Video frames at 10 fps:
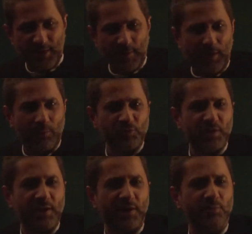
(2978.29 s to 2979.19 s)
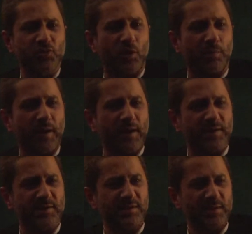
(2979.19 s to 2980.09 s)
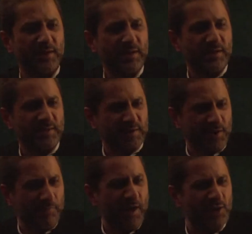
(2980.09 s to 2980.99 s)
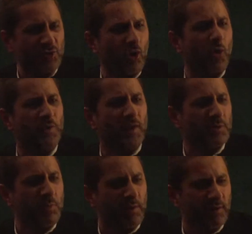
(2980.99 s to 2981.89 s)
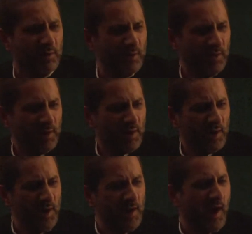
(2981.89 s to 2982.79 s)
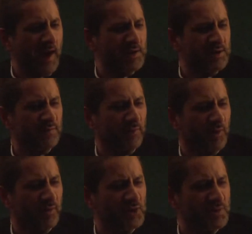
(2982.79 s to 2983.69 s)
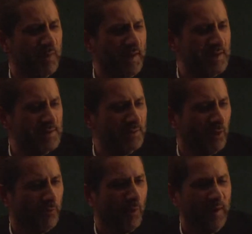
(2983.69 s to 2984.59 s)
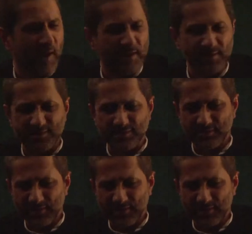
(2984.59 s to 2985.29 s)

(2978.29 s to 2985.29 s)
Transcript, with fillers: Imam Hussein comes to Abbas, says, Abbas, go with Akbar and ask for a respite of one night.